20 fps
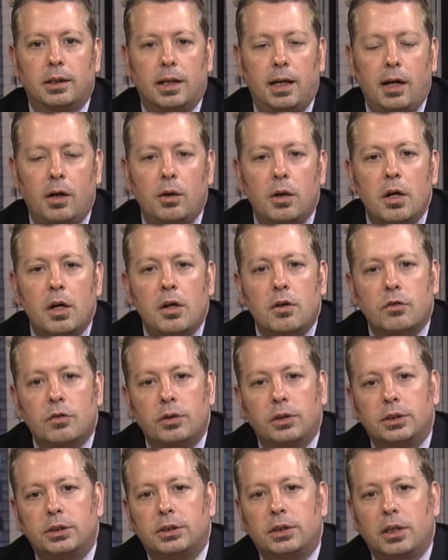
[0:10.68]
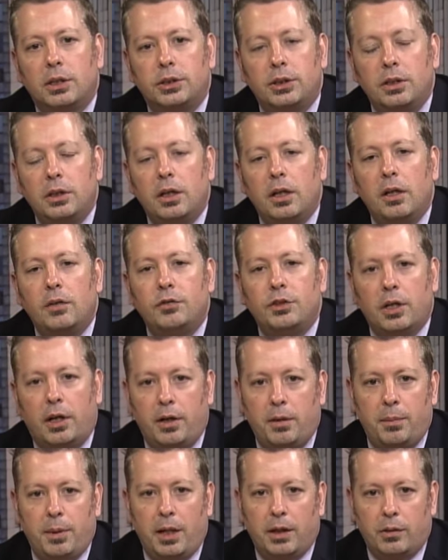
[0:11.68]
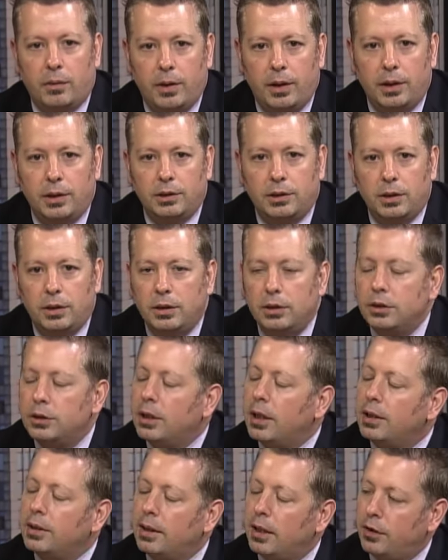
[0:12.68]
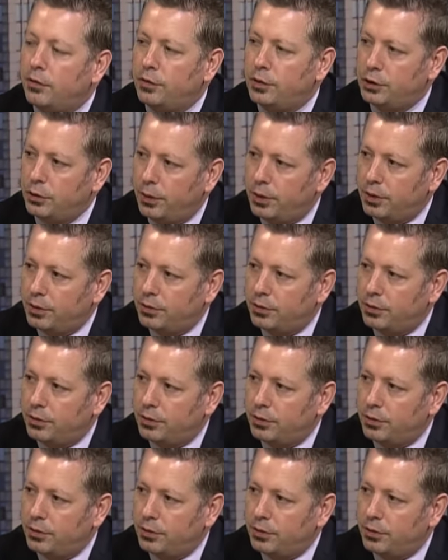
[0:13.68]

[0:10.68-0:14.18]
Liao for a discussion of China bank ratings. Qiang, thank you for joining